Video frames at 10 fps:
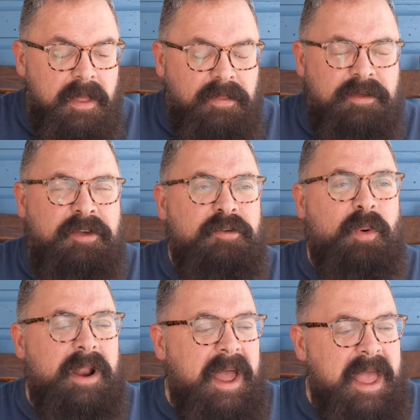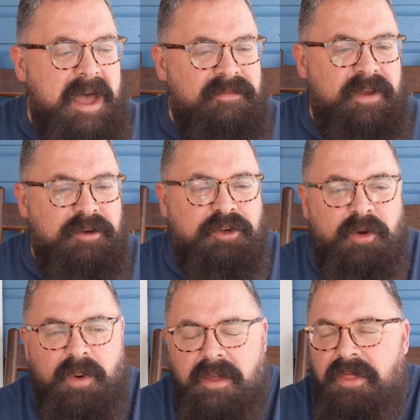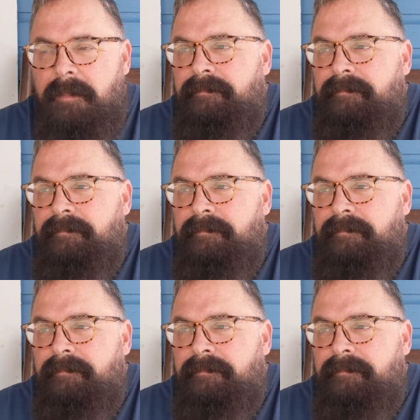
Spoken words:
This is what I have issue with.